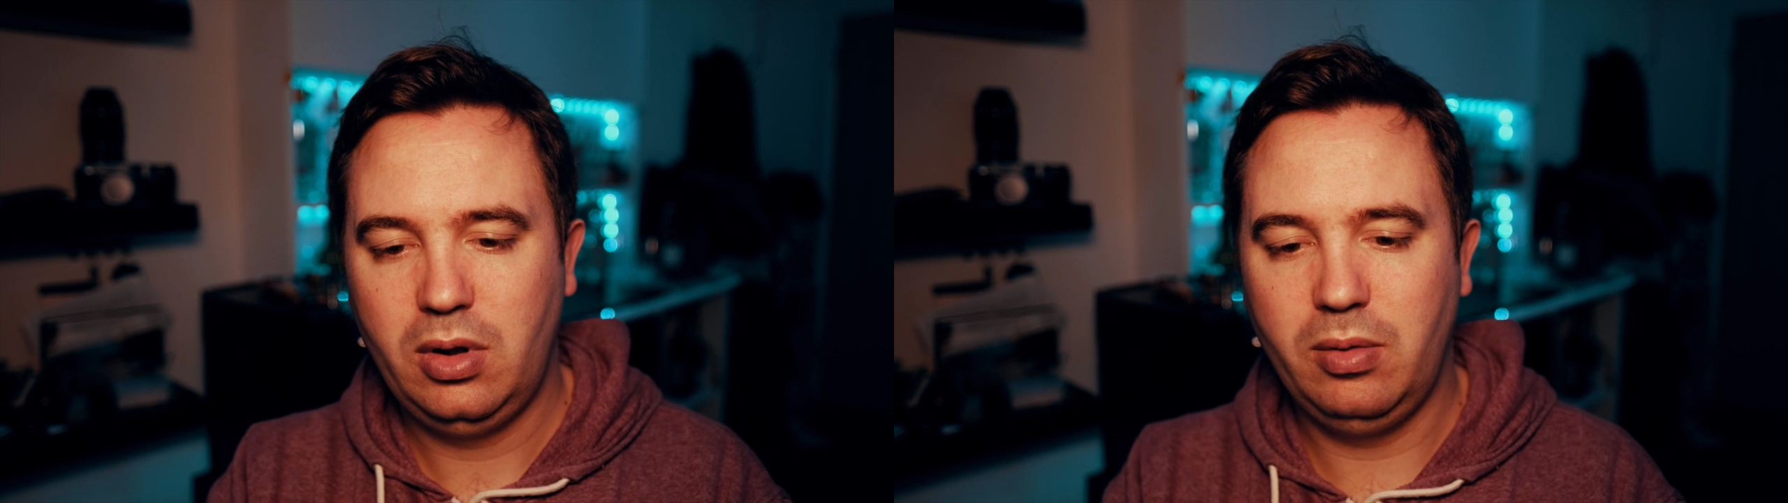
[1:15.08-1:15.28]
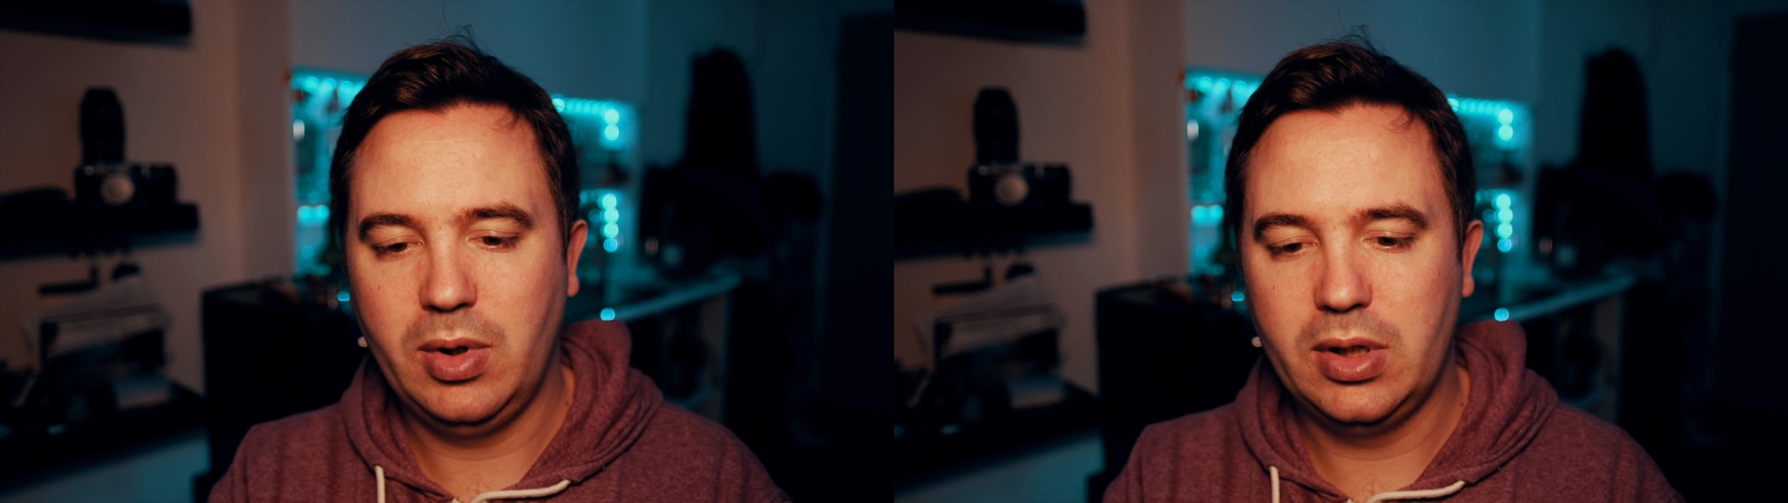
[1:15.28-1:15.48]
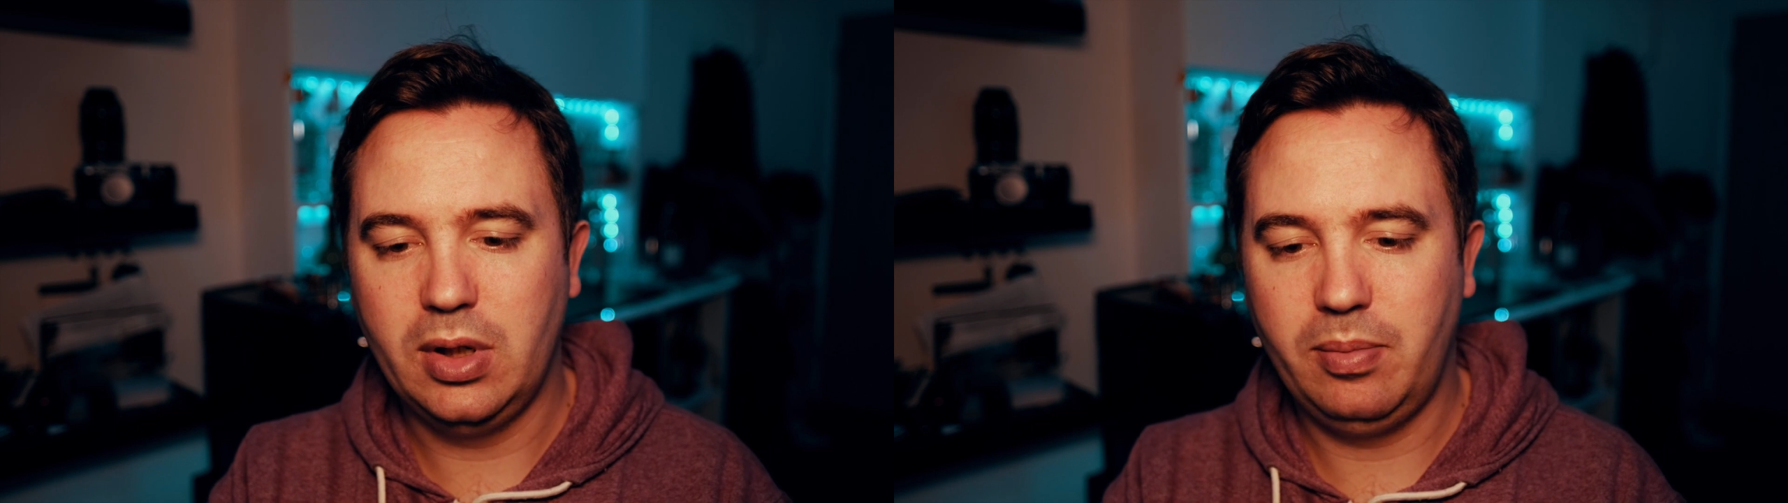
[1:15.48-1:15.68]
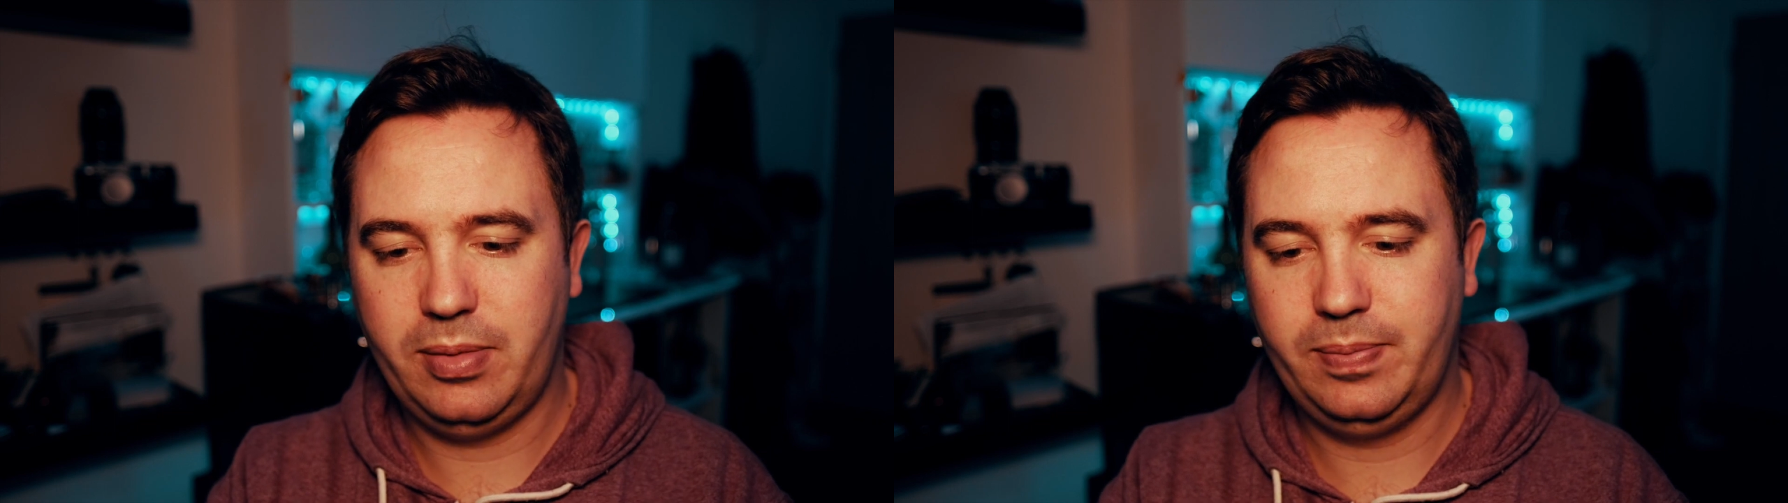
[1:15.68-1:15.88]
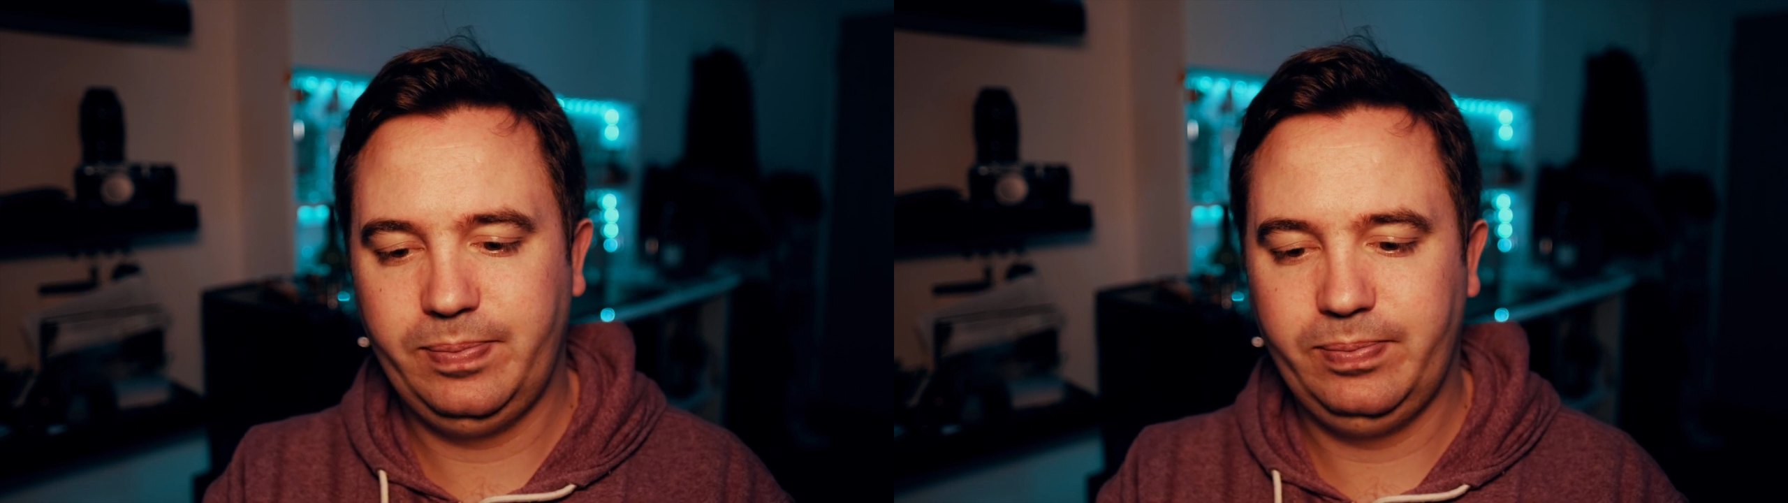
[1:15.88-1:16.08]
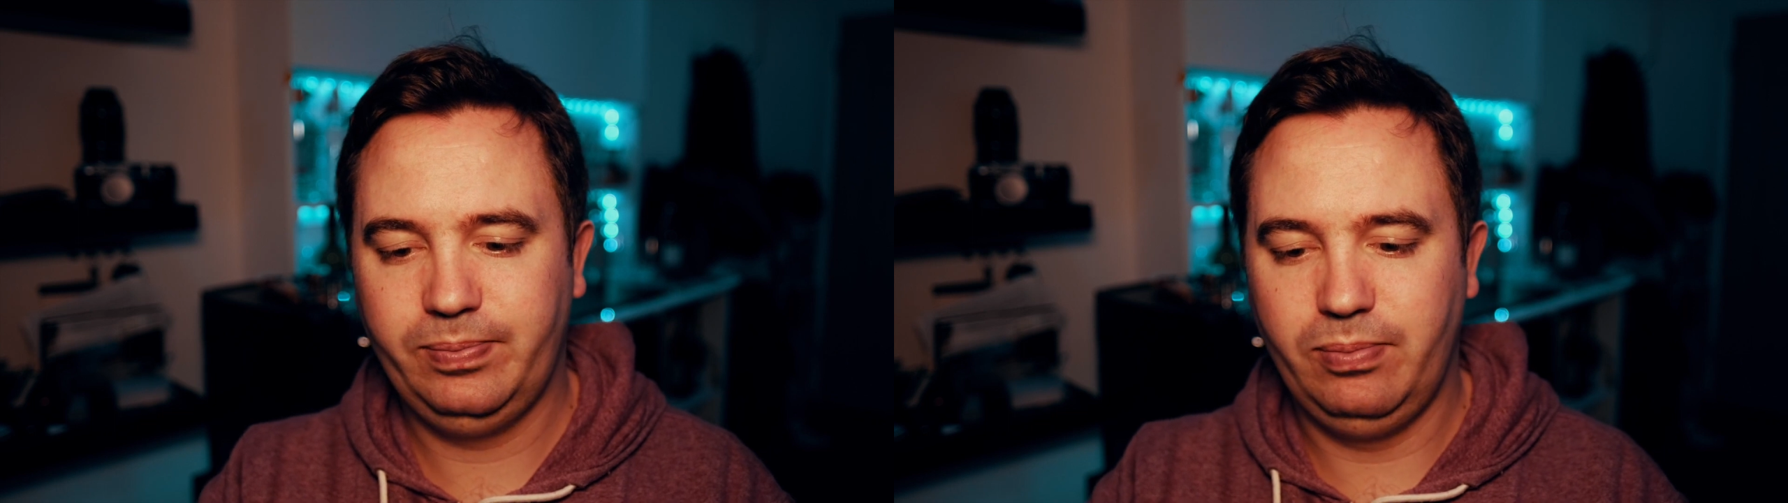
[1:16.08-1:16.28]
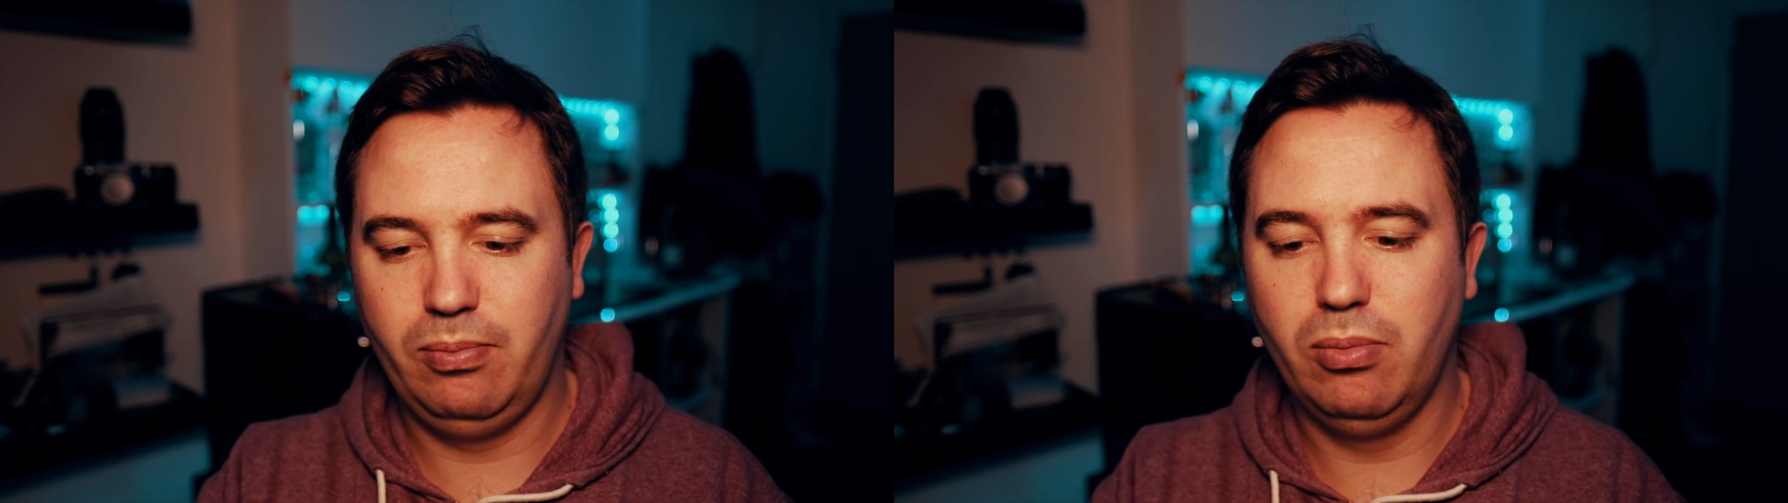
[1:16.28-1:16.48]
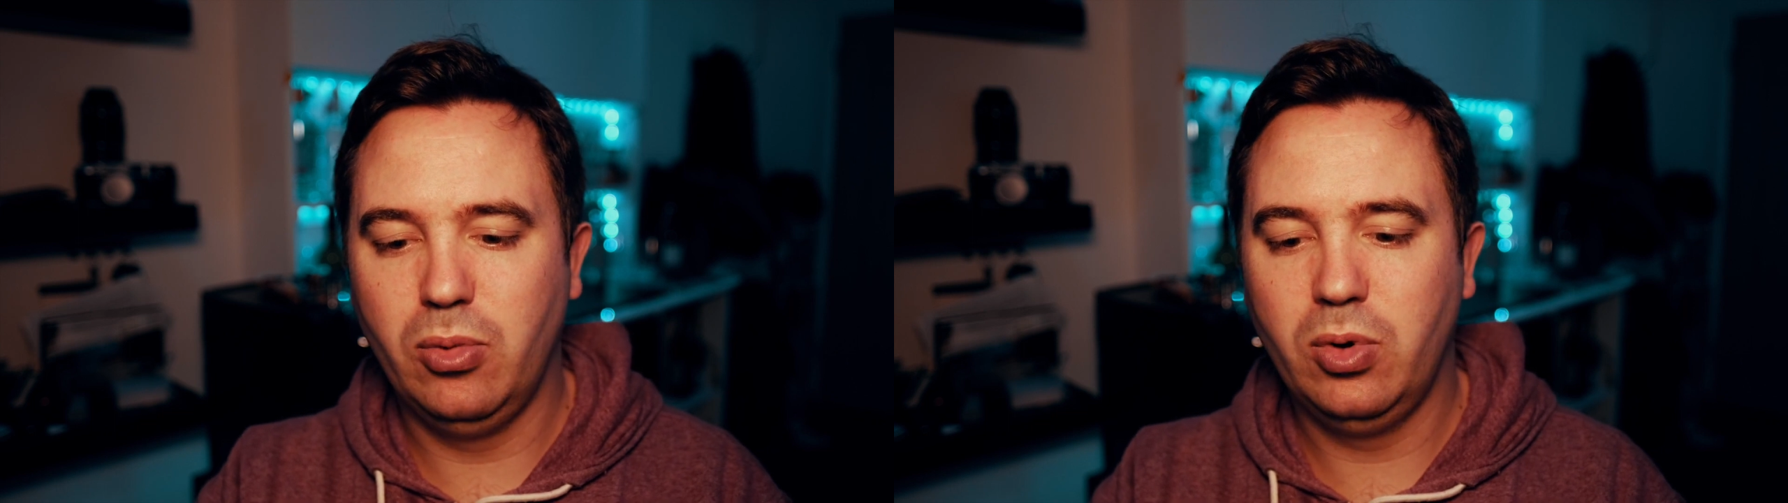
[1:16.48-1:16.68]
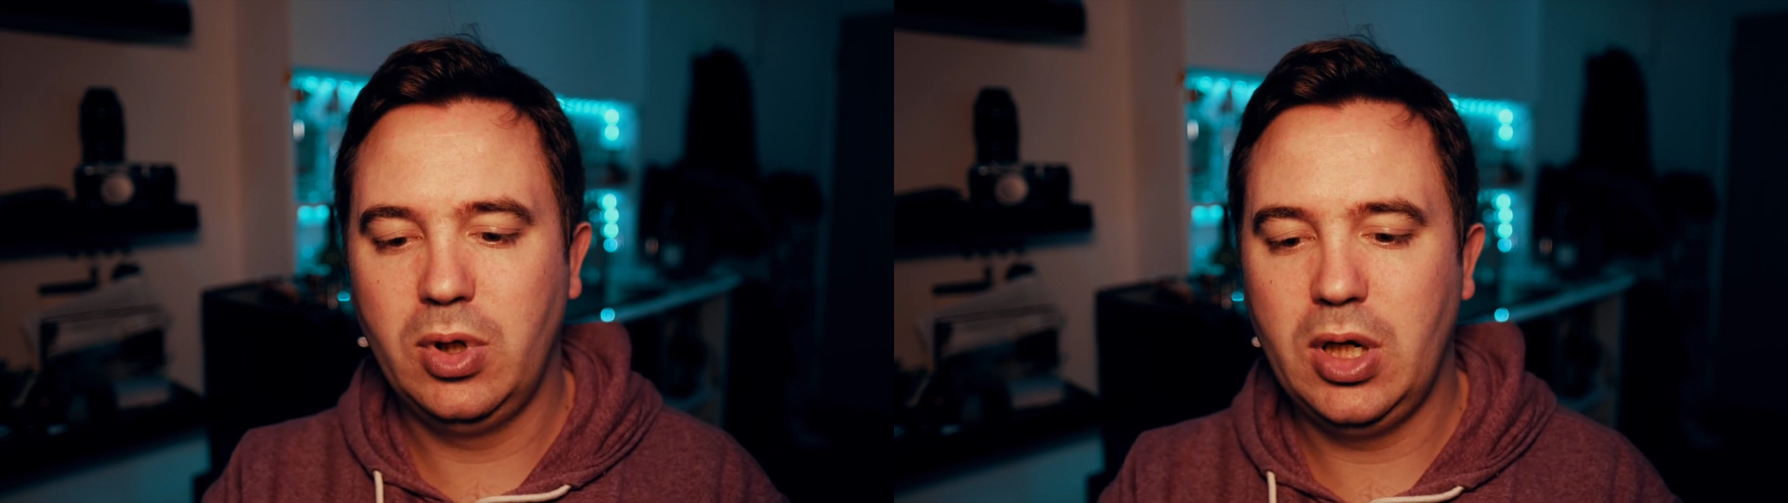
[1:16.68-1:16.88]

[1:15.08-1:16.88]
you end up more